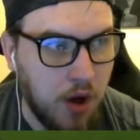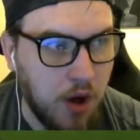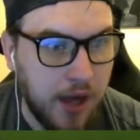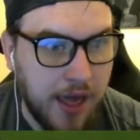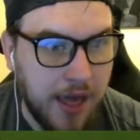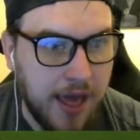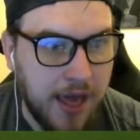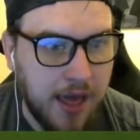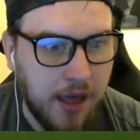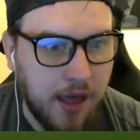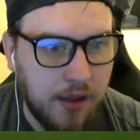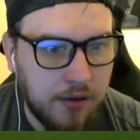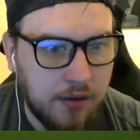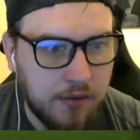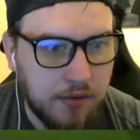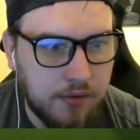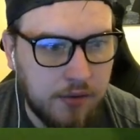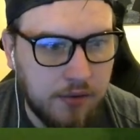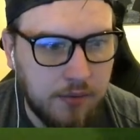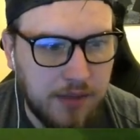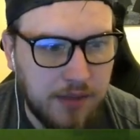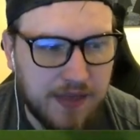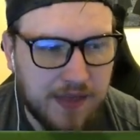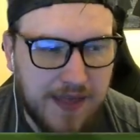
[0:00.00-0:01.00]
a hit.
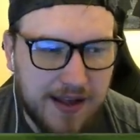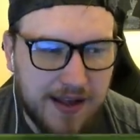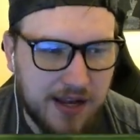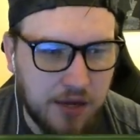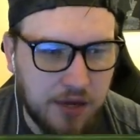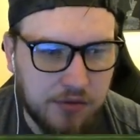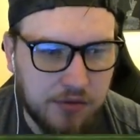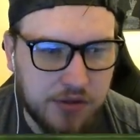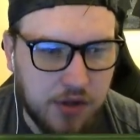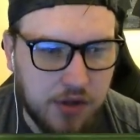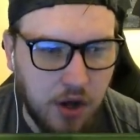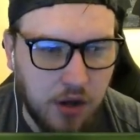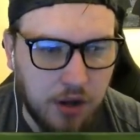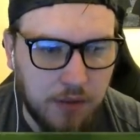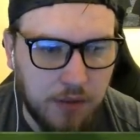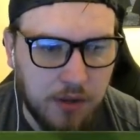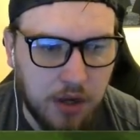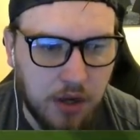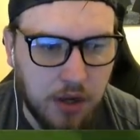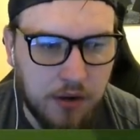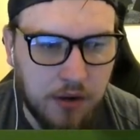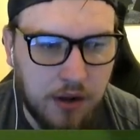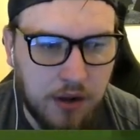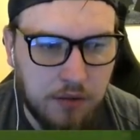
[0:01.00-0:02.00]
I mean, they do score them a
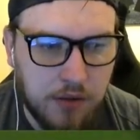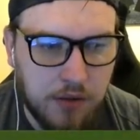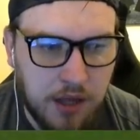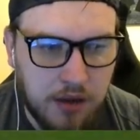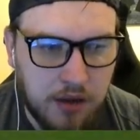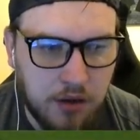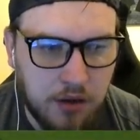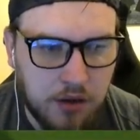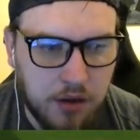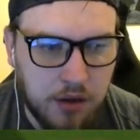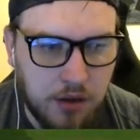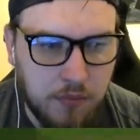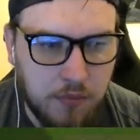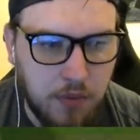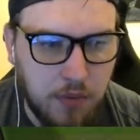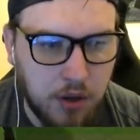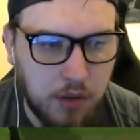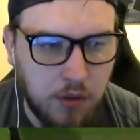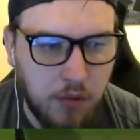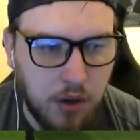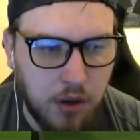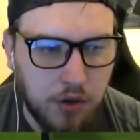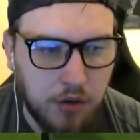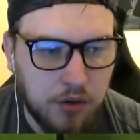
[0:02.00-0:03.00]
lot, don't they? Look at the
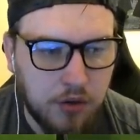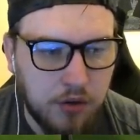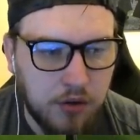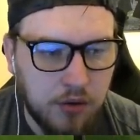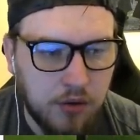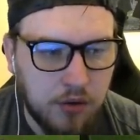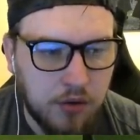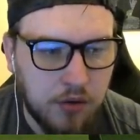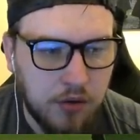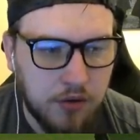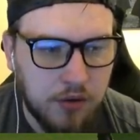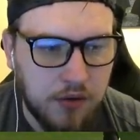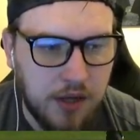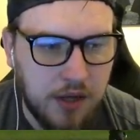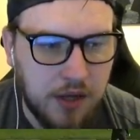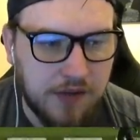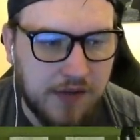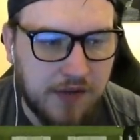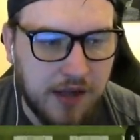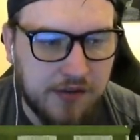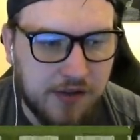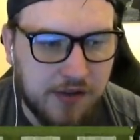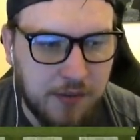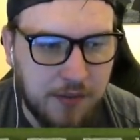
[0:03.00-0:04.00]
Muller one. That
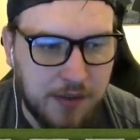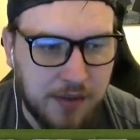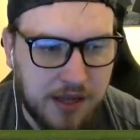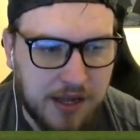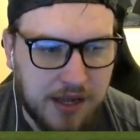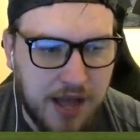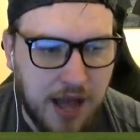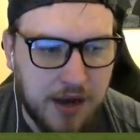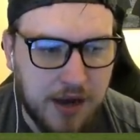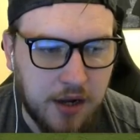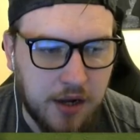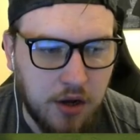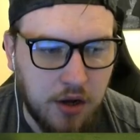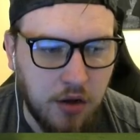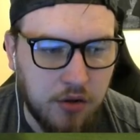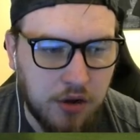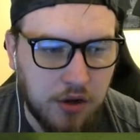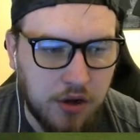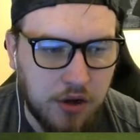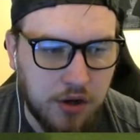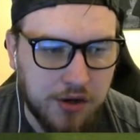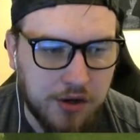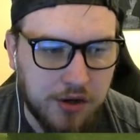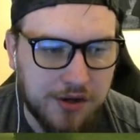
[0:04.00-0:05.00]
tends to be the kind of goal
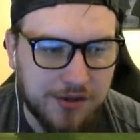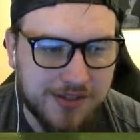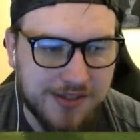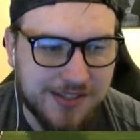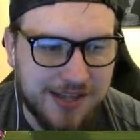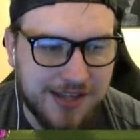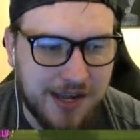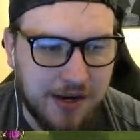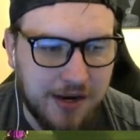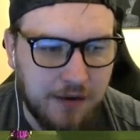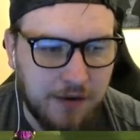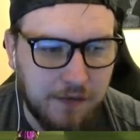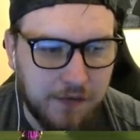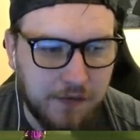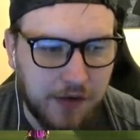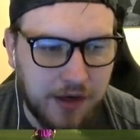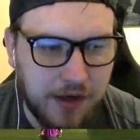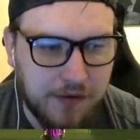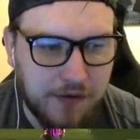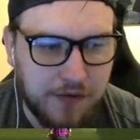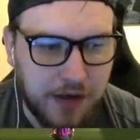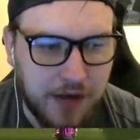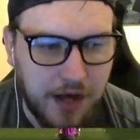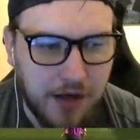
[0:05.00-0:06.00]
you're going to concede on
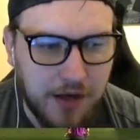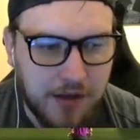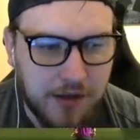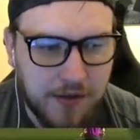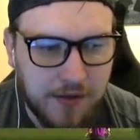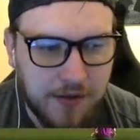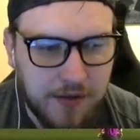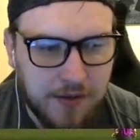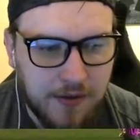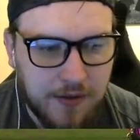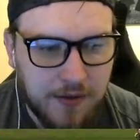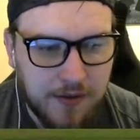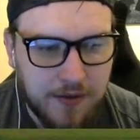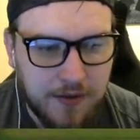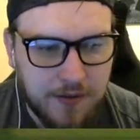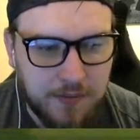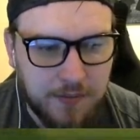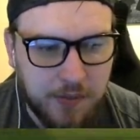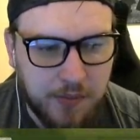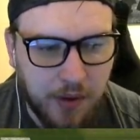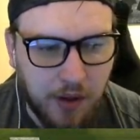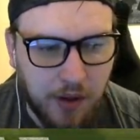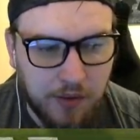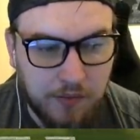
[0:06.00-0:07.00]
FIFA.
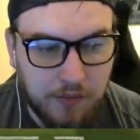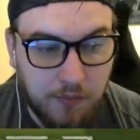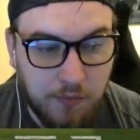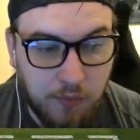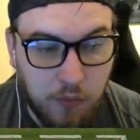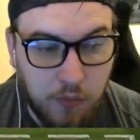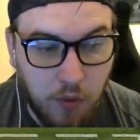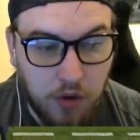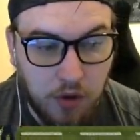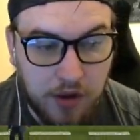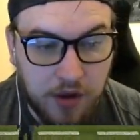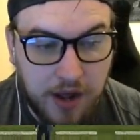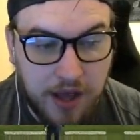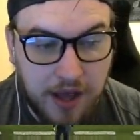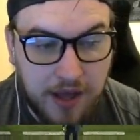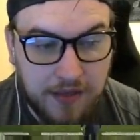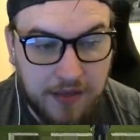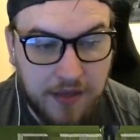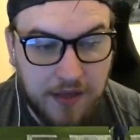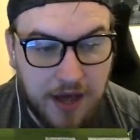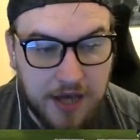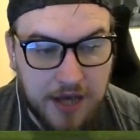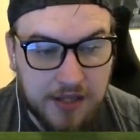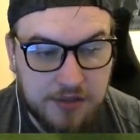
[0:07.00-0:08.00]
But what a
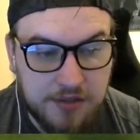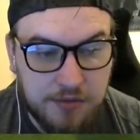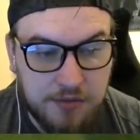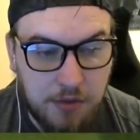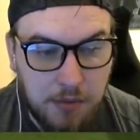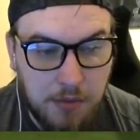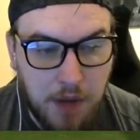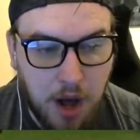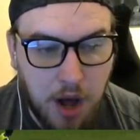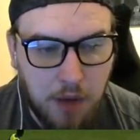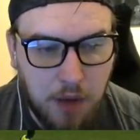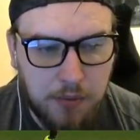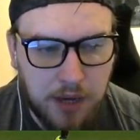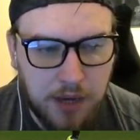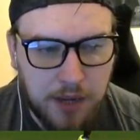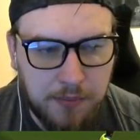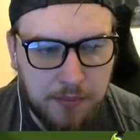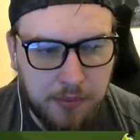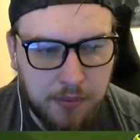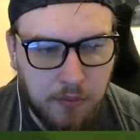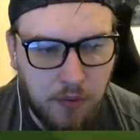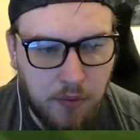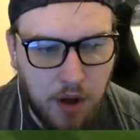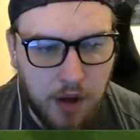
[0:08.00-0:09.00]
hit that is from a Mobley.
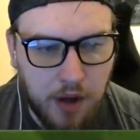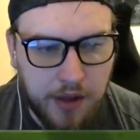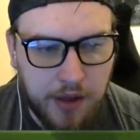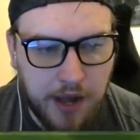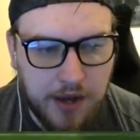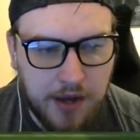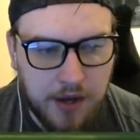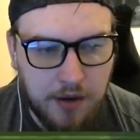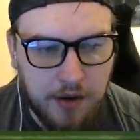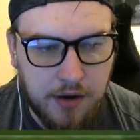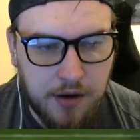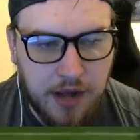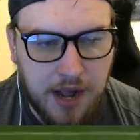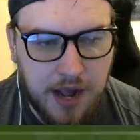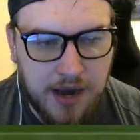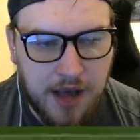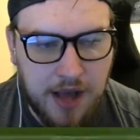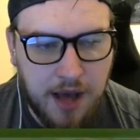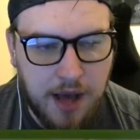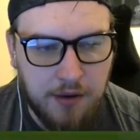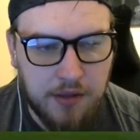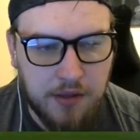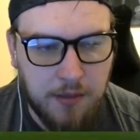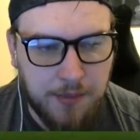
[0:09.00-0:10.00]
But what are they doing here
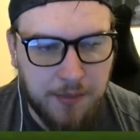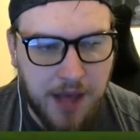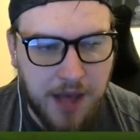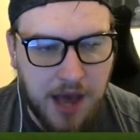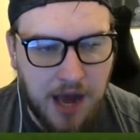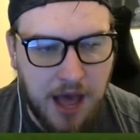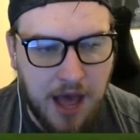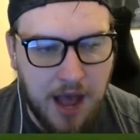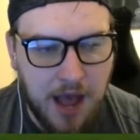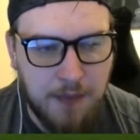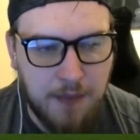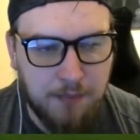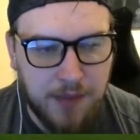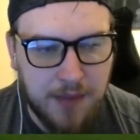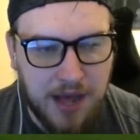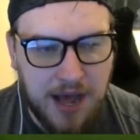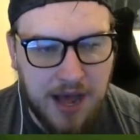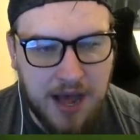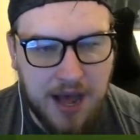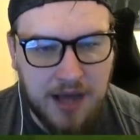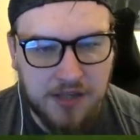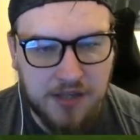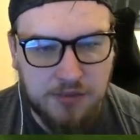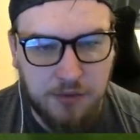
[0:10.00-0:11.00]
now in the back line?
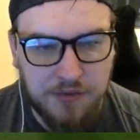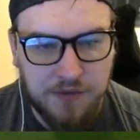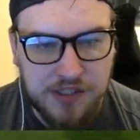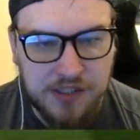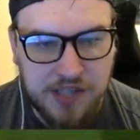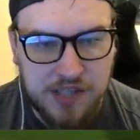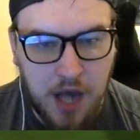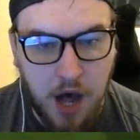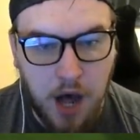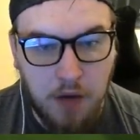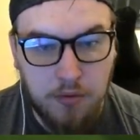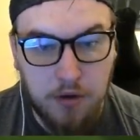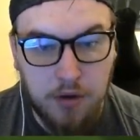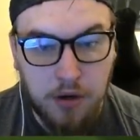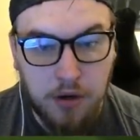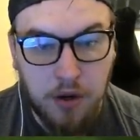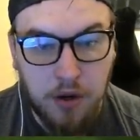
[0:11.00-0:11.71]
Barnes with his own.